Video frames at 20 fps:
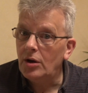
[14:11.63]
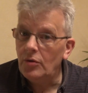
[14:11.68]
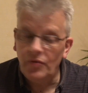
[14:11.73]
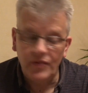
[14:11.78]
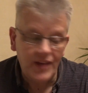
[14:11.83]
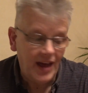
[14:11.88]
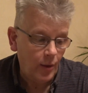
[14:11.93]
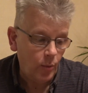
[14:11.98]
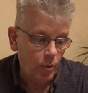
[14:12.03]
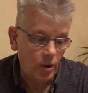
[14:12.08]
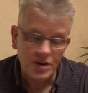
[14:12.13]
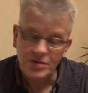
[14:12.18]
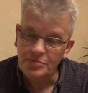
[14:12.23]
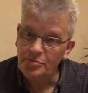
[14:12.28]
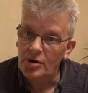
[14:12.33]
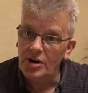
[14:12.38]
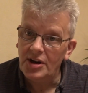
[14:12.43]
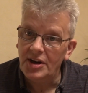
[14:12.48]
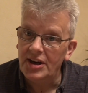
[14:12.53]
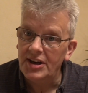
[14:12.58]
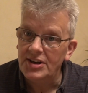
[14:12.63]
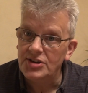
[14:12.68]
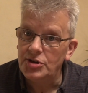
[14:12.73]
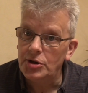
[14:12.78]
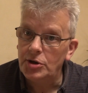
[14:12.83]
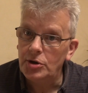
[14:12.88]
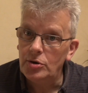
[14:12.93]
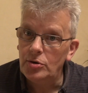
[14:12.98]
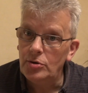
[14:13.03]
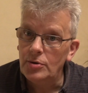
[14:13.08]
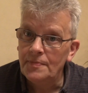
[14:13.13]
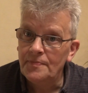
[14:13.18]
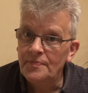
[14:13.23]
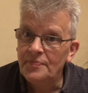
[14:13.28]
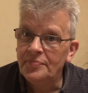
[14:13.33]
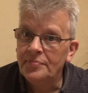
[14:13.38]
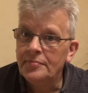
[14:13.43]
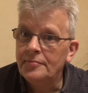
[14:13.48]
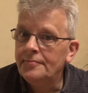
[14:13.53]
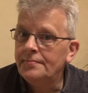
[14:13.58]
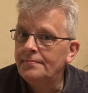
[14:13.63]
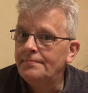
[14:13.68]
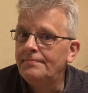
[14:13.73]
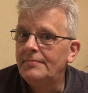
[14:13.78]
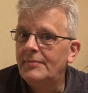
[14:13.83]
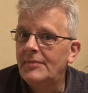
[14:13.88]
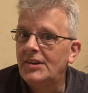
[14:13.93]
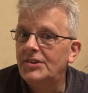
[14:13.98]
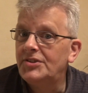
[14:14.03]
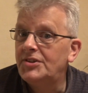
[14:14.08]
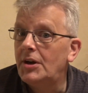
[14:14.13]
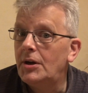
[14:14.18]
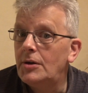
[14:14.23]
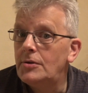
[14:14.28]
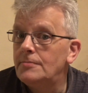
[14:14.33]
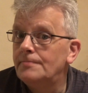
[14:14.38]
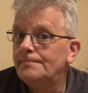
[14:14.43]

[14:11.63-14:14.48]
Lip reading: That works brilliantly too. So,